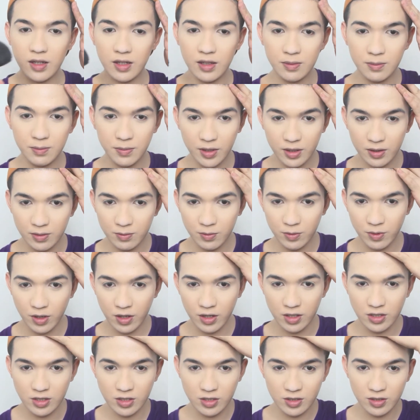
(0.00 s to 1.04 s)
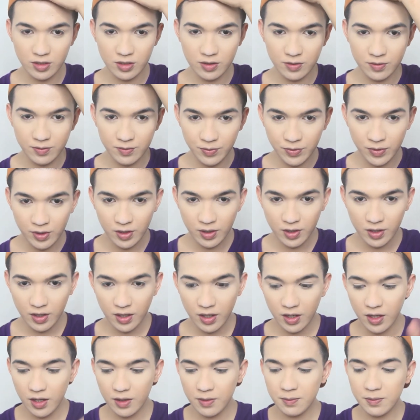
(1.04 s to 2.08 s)
a big brush,
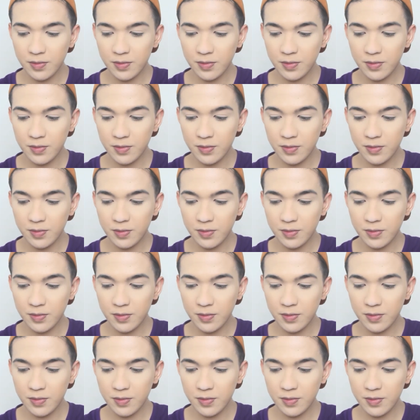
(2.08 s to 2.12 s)
a